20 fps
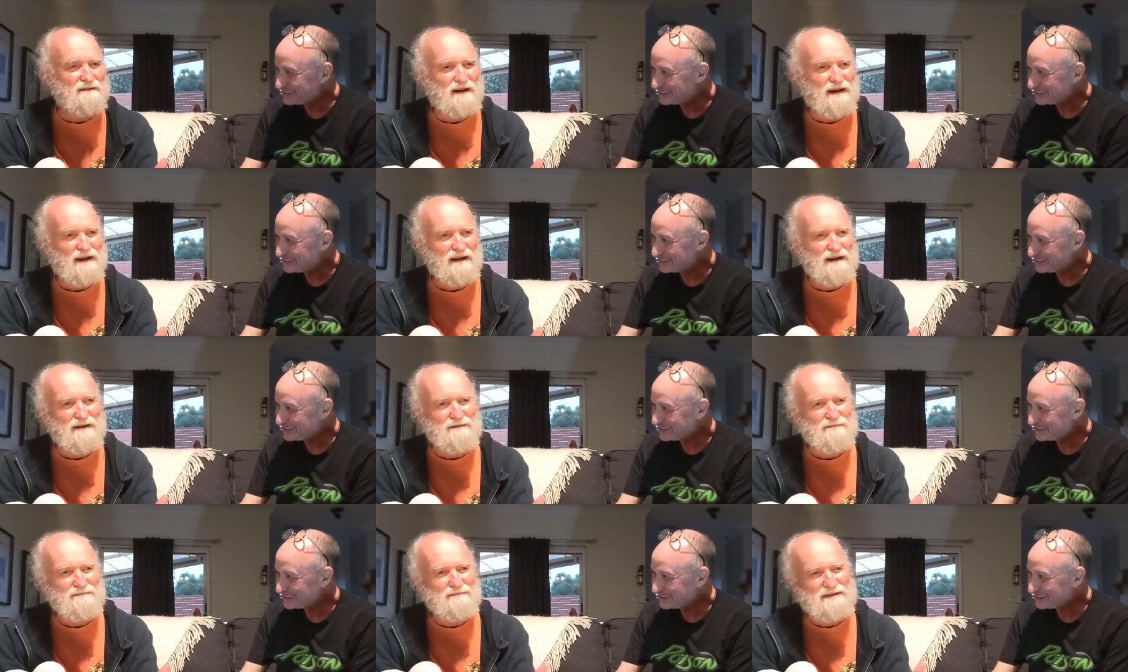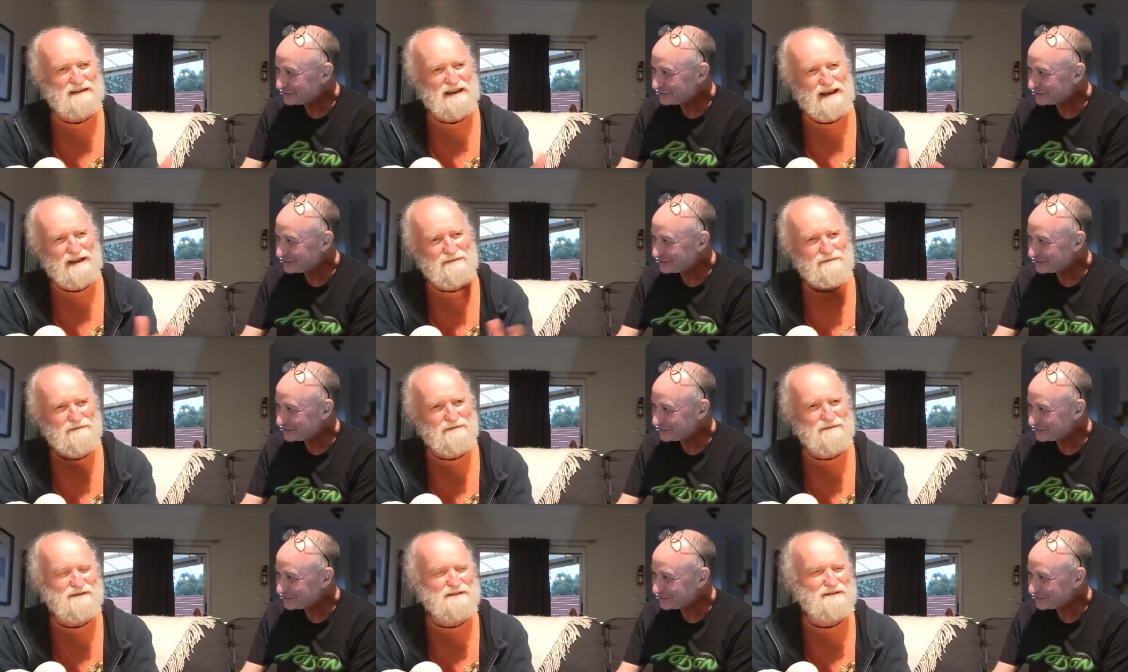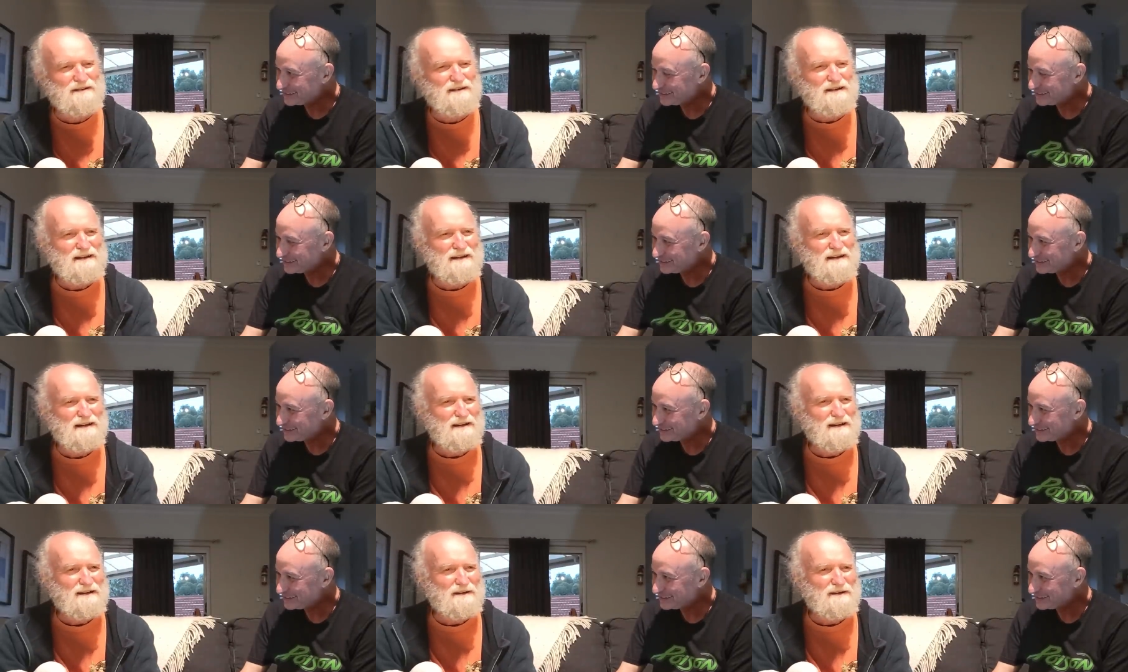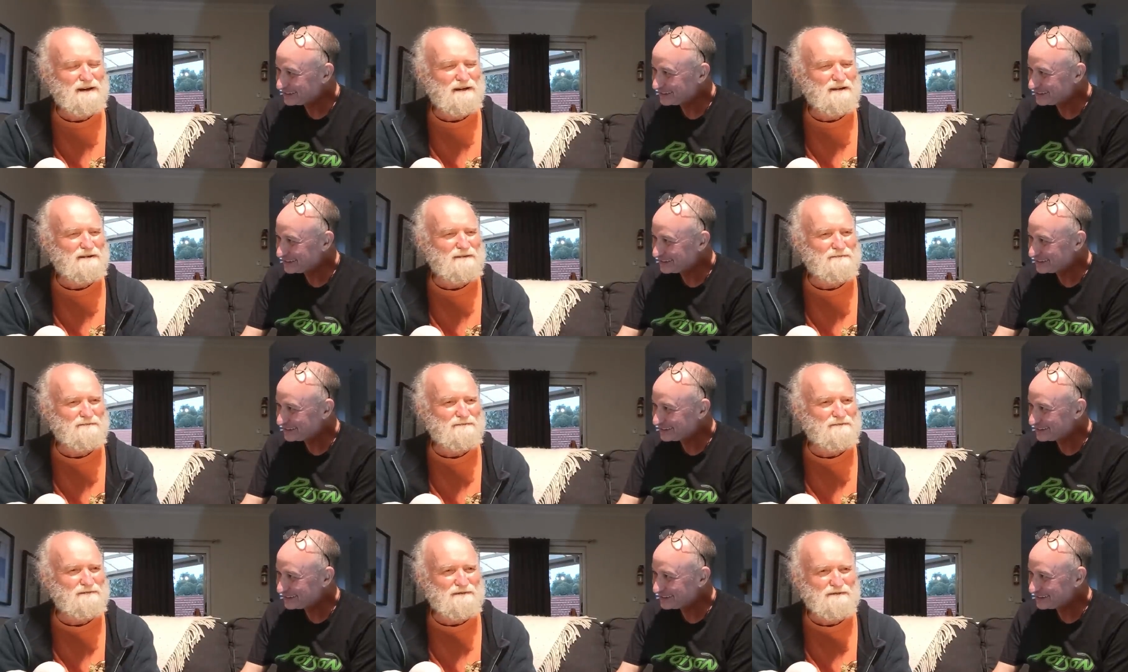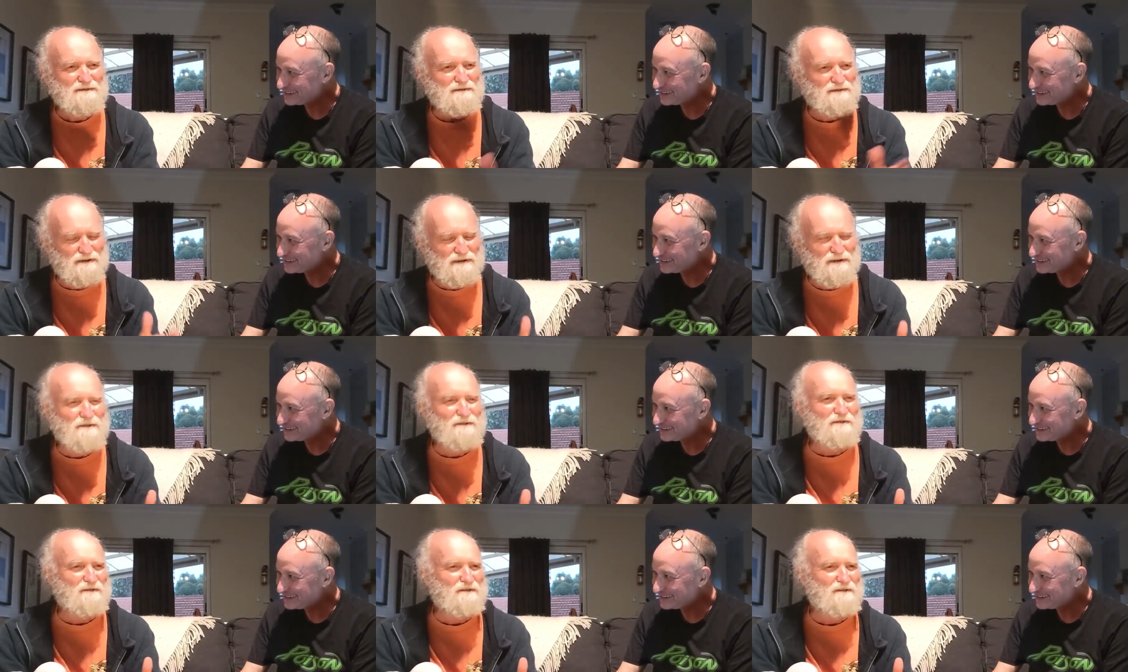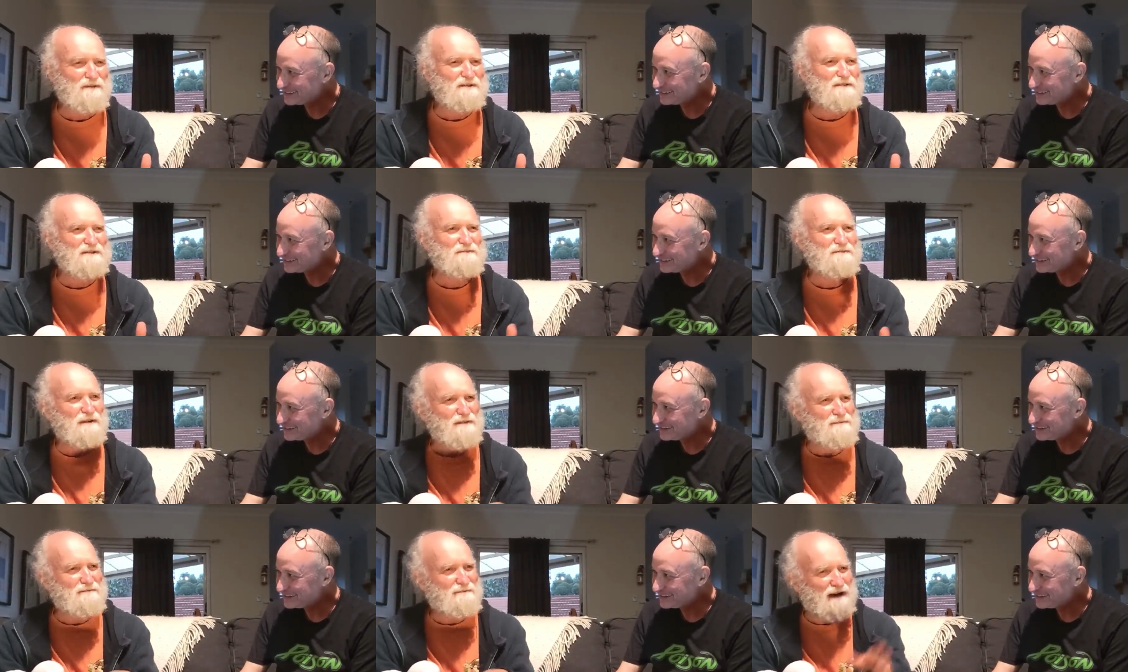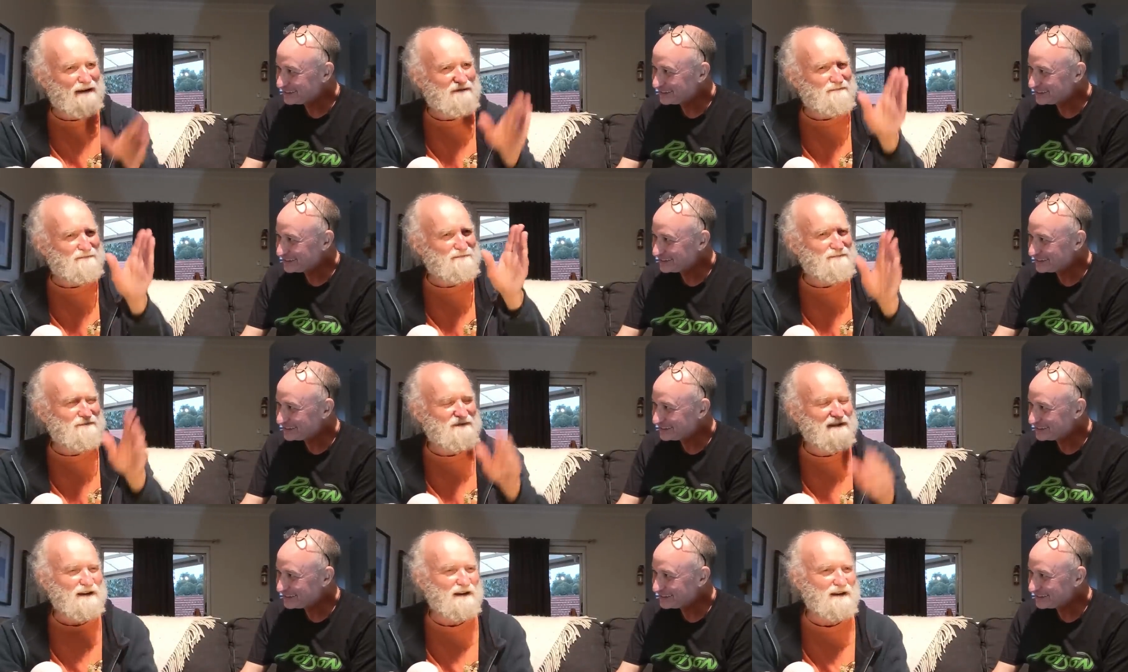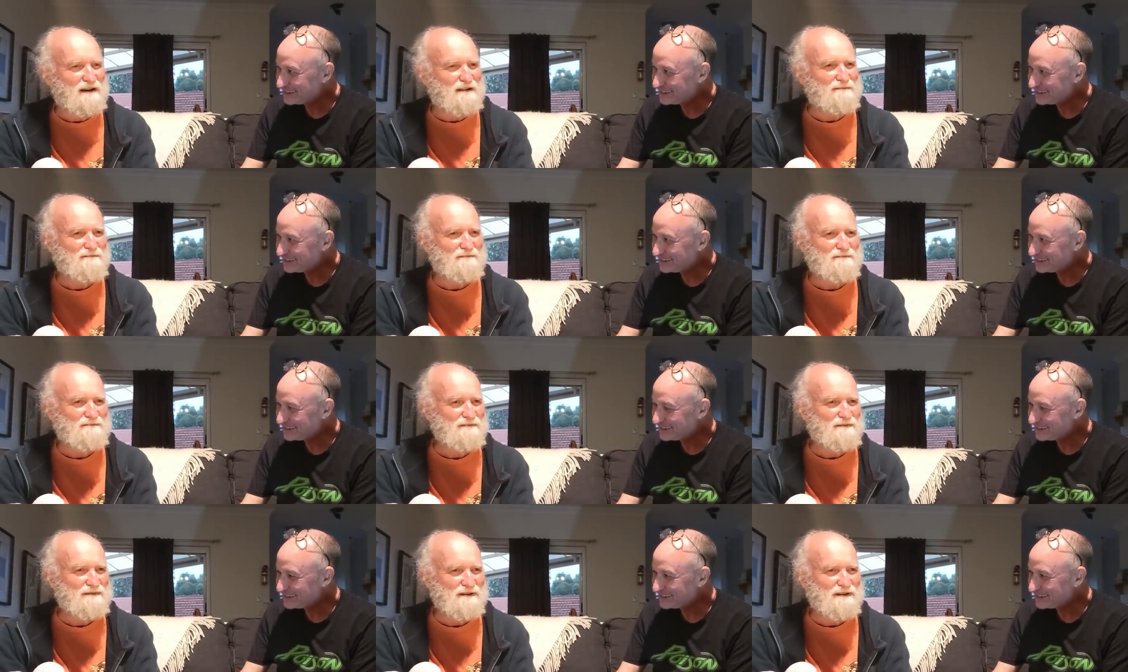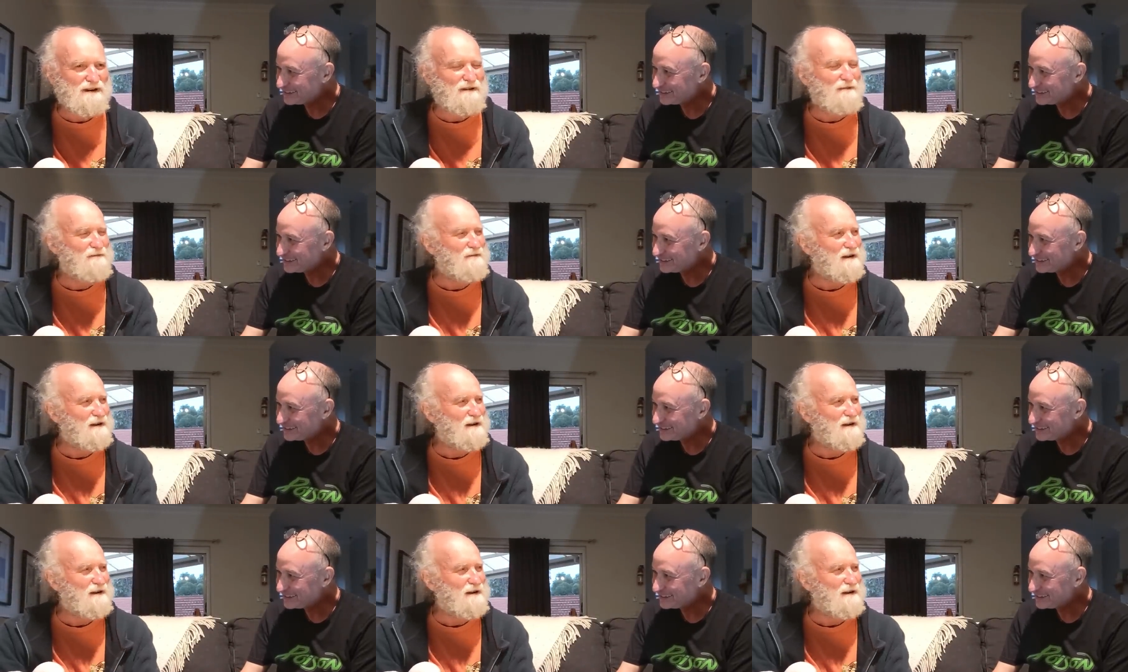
Speaker 1: uh, dad would, uh, would cook for us when mum, um, you know,